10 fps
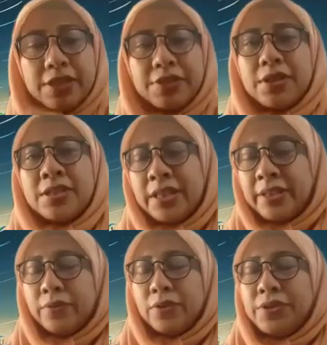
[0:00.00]
structure
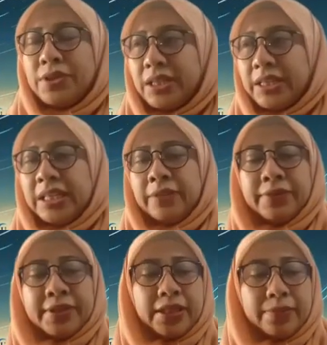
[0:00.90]
and evolution. I'll give
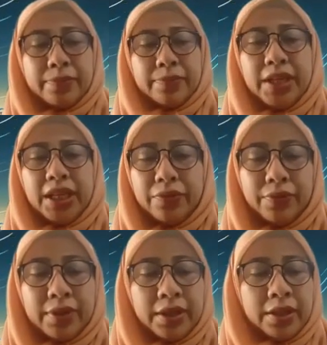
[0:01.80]
some brief,
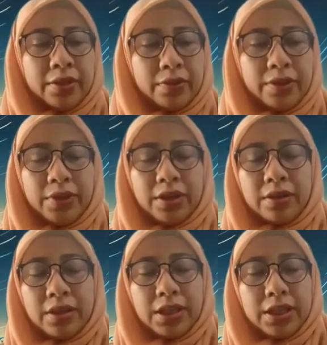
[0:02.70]
what we
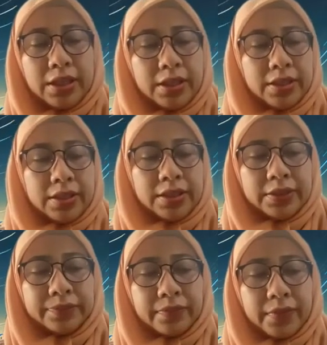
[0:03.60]
call it,
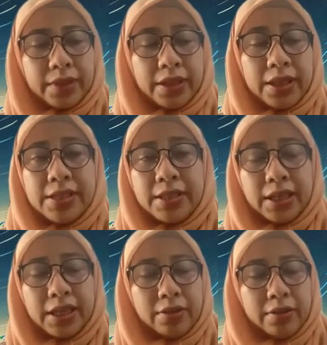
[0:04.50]

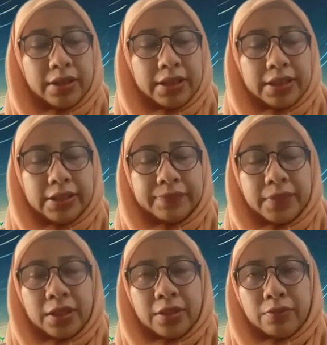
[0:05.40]
history, or the
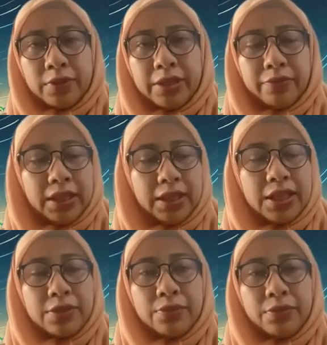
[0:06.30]
what we
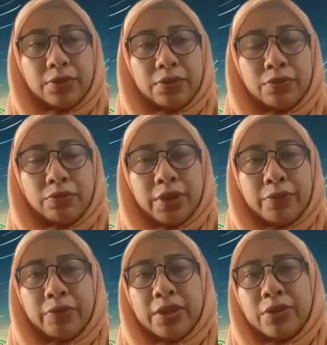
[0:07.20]
need to know
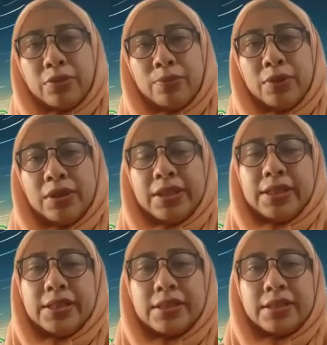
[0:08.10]
when we want to build
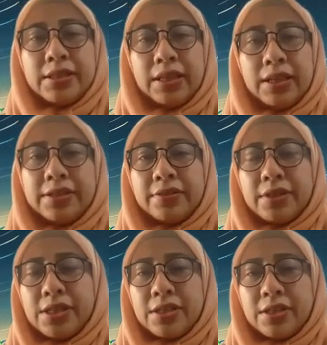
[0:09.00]
a stellar
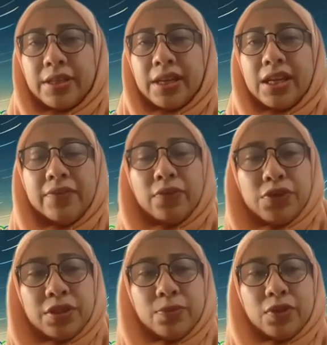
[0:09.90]
structure and
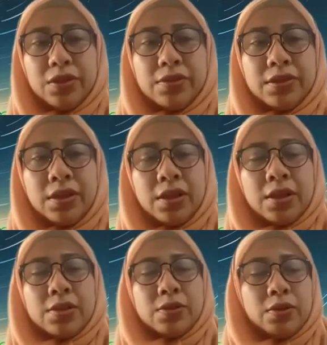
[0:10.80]
evolution models.
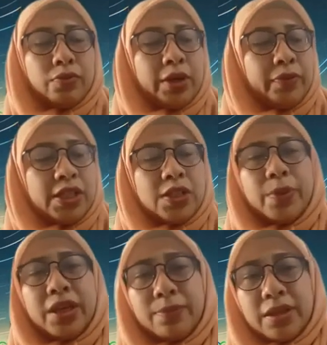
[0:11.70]
So when we
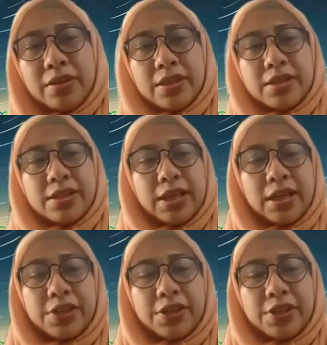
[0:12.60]
speak about stellar